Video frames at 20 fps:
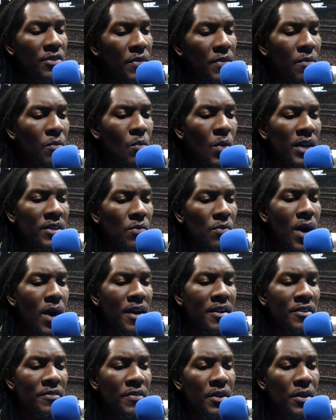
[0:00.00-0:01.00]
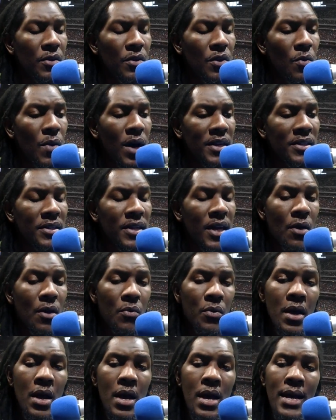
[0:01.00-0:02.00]
If you haven't watched the Rockets video, go watch that
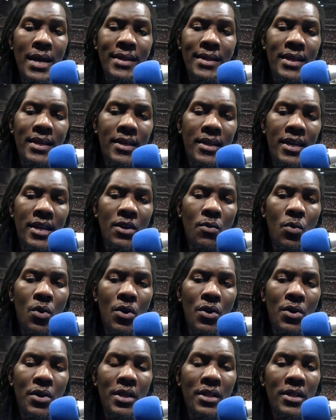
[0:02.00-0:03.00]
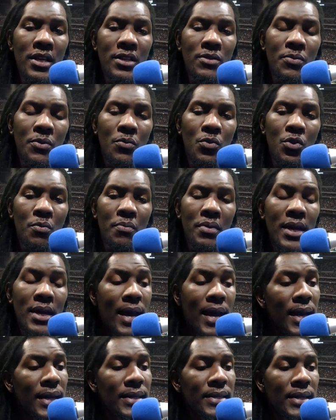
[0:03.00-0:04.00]
one. The keyword in this one will be
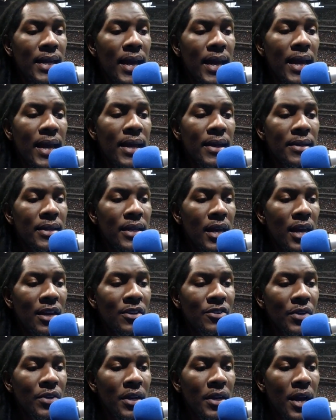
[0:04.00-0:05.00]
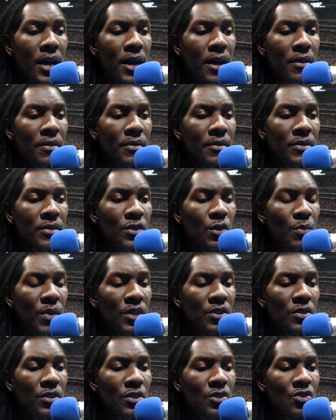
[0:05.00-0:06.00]
hashtag DeAndre Down. So make
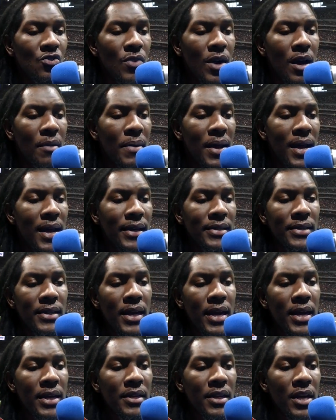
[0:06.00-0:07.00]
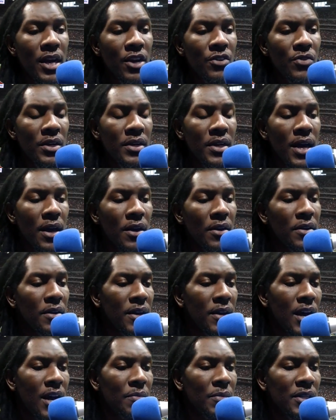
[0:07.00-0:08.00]
sure you drop hashtag DeAndre Down in the
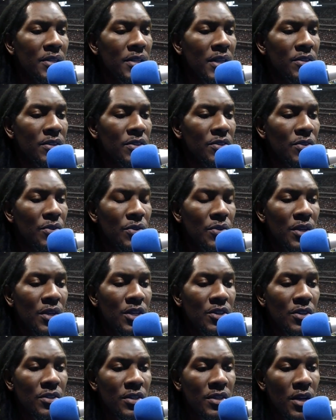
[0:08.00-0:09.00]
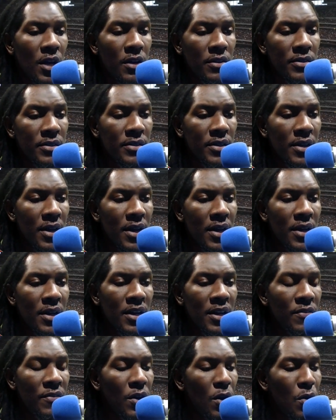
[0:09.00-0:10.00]
comment section so you can get your sauce.
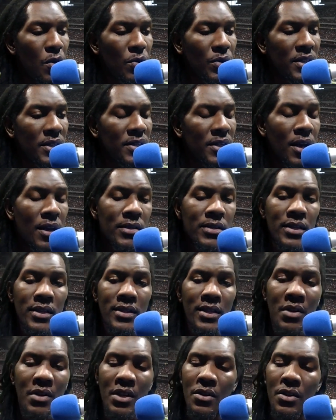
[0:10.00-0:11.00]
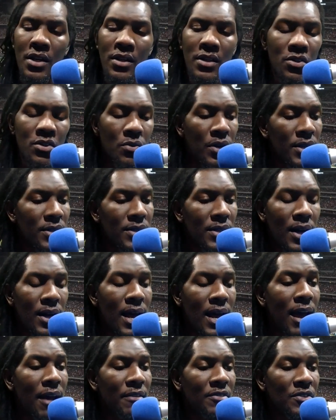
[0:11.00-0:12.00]
If you don't know what the sauce is, I need to tune into the
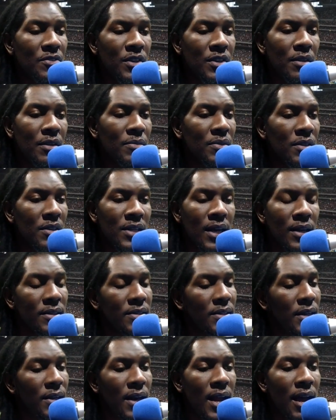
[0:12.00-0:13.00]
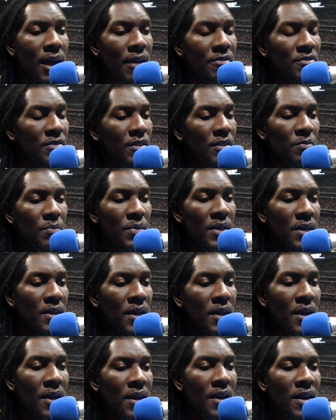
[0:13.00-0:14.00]
live streams, because like I said, the live streams be
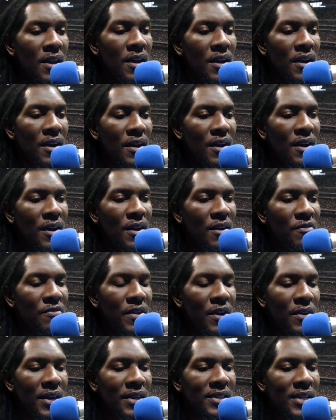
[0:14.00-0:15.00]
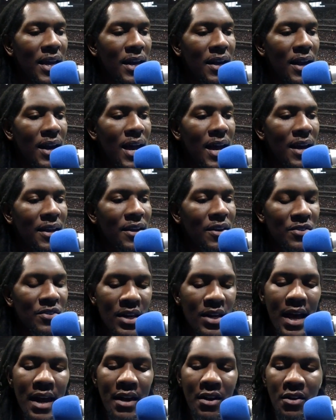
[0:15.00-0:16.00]
uh, very exciting, a lot of energy,
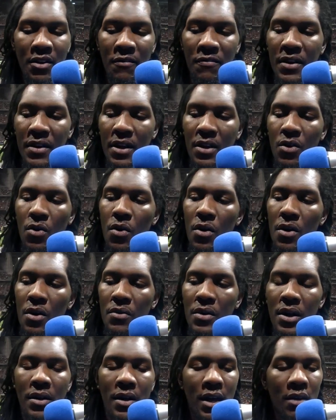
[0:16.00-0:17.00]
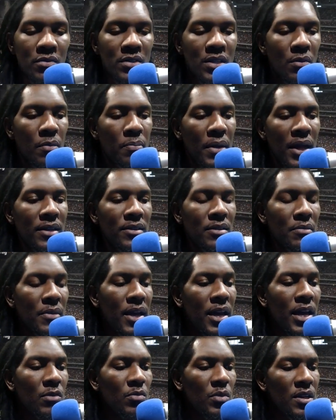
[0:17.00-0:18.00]
a lot of good feeling going on there. Like we said, we play some
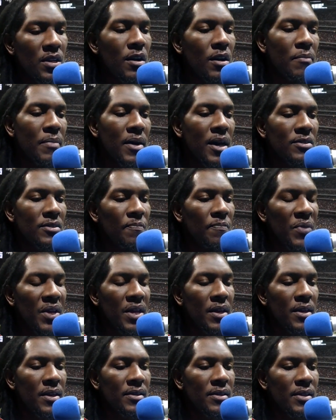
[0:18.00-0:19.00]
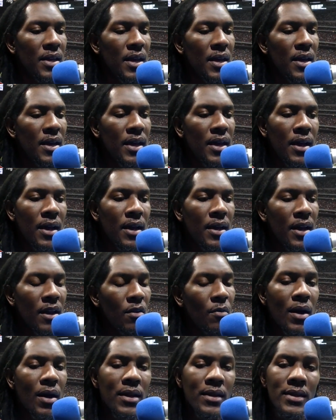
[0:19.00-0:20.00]
games, we talk about some things, and
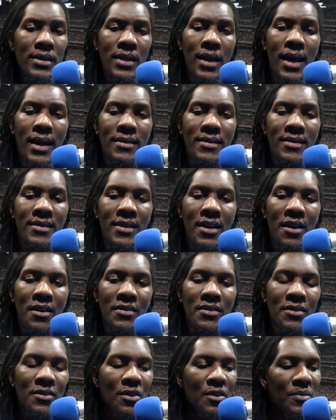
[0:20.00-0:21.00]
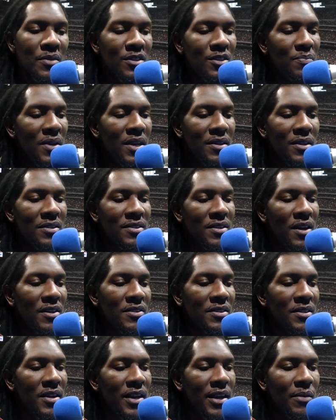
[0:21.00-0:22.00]
everybody gets lots of sauce. You know, you spin your
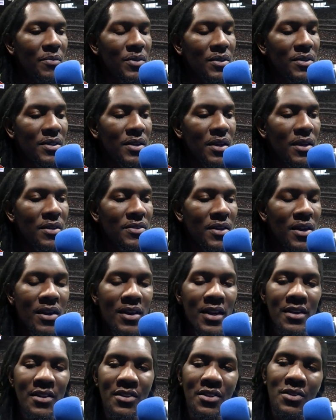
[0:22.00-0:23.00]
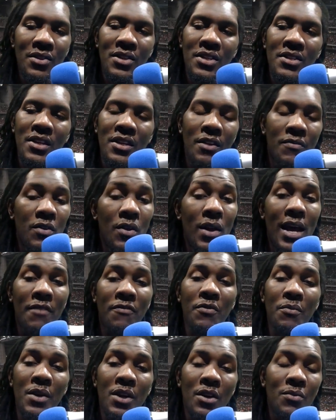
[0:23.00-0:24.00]
sauce, you gamble your sauce, and all that other good shit. And if you're not
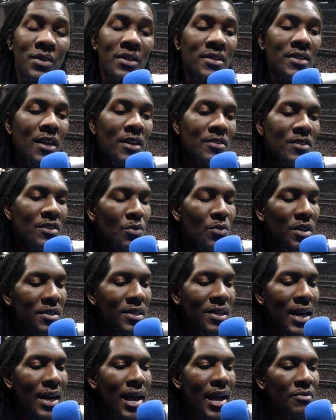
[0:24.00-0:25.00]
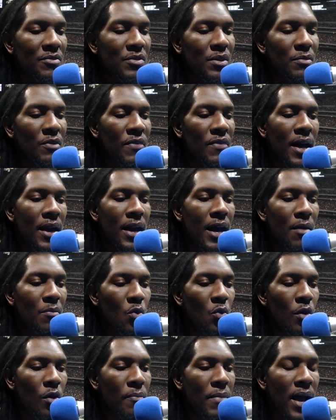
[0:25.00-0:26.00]
familiar with sauce, tune into the live stream to find out
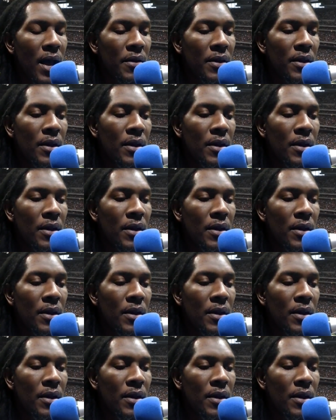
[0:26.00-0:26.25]
more about it.